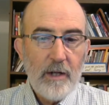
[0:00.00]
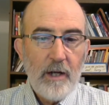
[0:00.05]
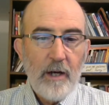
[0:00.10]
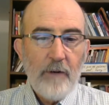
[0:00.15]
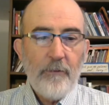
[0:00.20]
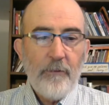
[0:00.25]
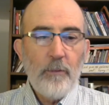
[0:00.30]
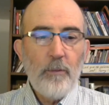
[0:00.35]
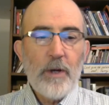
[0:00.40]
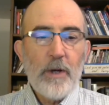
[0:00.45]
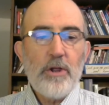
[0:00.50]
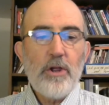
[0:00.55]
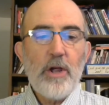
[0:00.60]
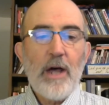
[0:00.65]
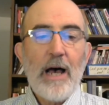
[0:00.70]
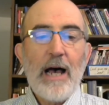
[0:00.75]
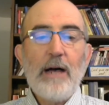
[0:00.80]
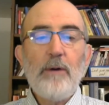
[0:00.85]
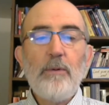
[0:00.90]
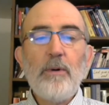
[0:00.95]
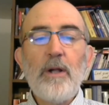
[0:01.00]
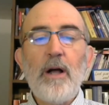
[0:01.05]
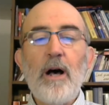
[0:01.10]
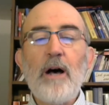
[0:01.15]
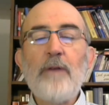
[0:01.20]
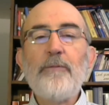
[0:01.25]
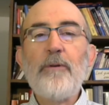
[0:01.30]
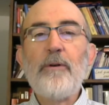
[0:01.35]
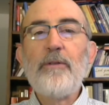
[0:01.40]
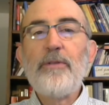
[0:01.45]
from which I will
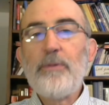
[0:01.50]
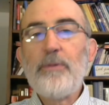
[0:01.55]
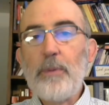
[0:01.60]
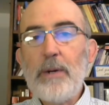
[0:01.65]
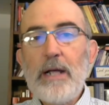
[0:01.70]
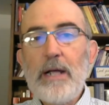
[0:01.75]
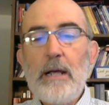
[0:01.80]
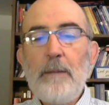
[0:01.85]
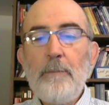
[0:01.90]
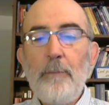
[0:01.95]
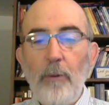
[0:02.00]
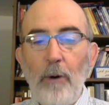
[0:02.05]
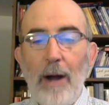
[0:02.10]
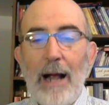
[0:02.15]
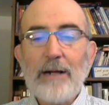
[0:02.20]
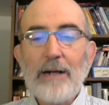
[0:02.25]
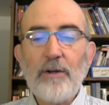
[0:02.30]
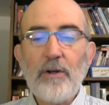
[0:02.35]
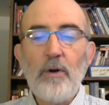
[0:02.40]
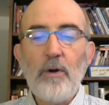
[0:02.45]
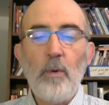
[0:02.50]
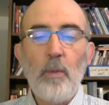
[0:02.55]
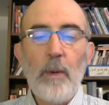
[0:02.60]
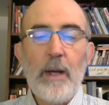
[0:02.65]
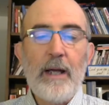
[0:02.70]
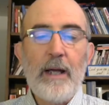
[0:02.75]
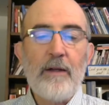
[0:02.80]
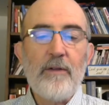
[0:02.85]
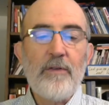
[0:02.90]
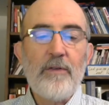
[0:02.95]
offer three practical
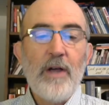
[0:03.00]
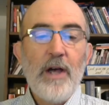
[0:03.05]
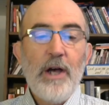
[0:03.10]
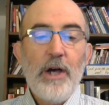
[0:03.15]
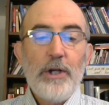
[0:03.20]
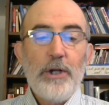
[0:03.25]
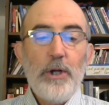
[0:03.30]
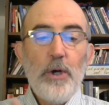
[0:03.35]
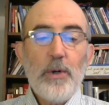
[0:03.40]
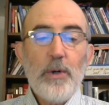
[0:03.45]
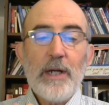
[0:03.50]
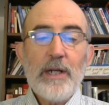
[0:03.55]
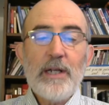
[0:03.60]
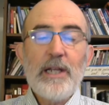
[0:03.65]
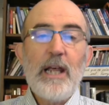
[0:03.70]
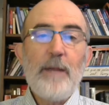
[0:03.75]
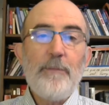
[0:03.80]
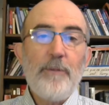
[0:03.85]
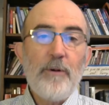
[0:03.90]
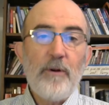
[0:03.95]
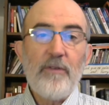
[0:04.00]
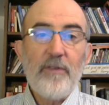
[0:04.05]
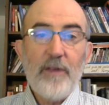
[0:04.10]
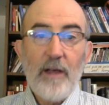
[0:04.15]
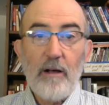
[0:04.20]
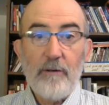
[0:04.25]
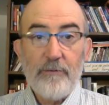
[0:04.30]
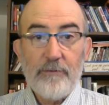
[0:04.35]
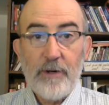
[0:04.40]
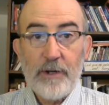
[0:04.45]
ways you can keep
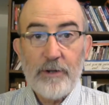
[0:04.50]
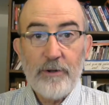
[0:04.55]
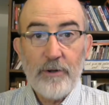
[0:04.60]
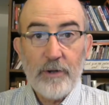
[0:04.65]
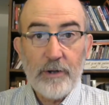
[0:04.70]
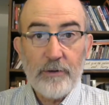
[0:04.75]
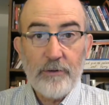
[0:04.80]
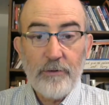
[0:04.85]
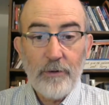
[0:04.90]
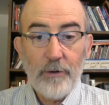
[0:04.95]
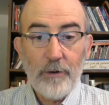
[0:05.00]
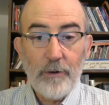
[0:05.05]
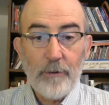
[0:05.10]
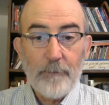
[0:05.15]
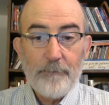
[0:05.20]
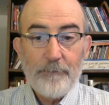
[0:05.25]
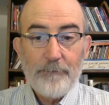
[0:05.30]
yourself under control.